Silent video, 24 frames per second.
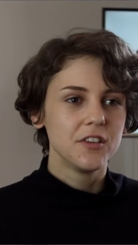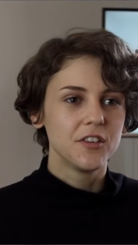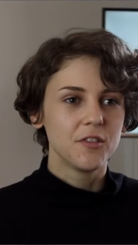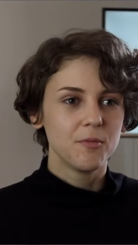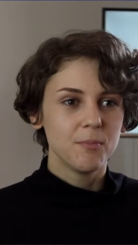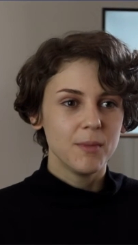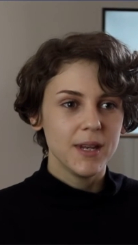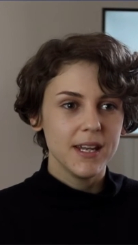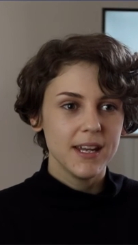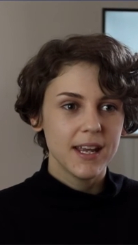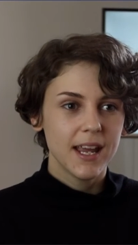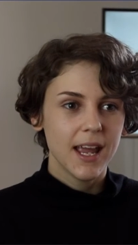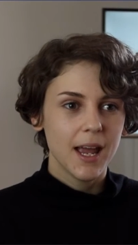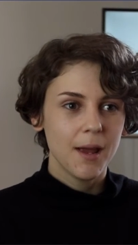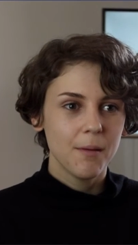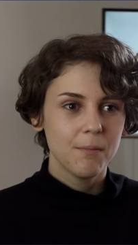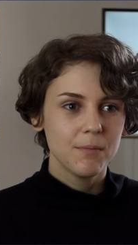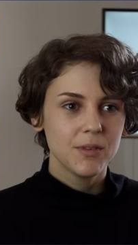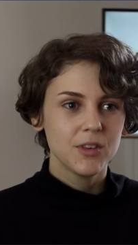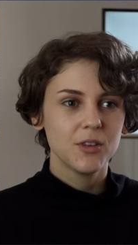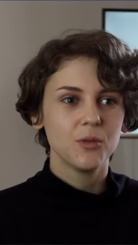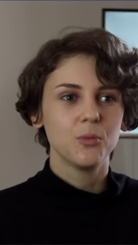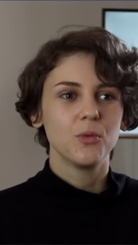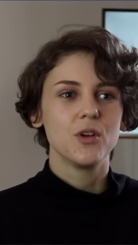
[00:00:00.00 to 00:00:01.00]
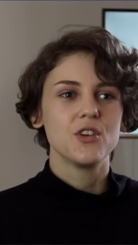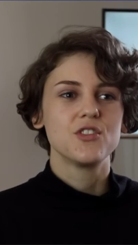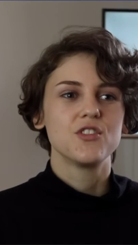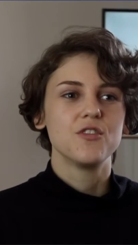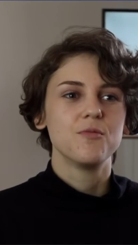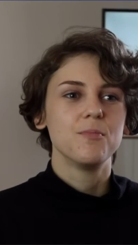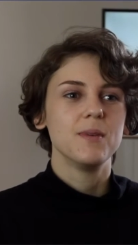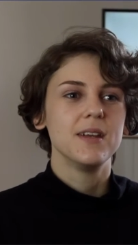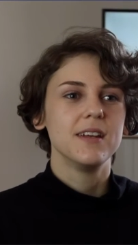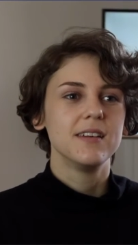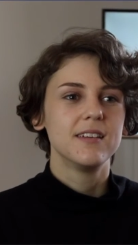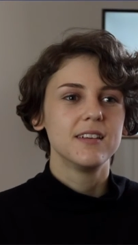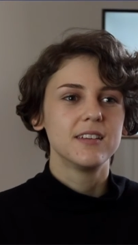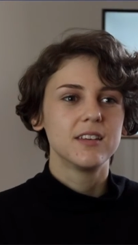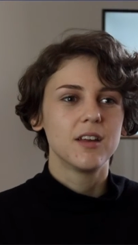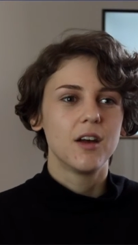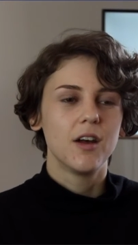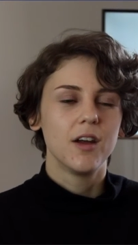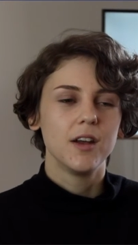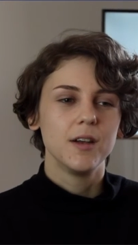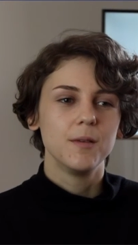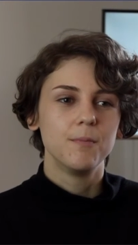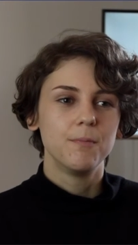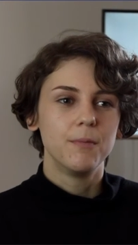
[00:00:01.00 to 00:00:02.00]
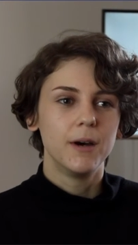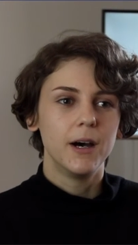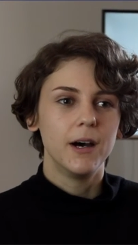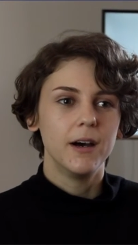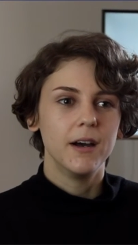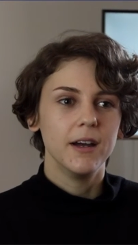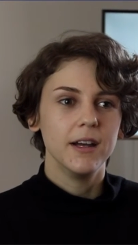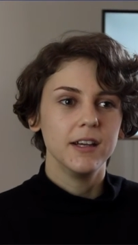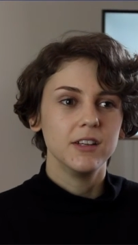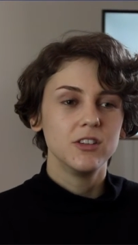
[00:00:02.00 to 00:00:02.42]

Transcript: of mini games which have been designed by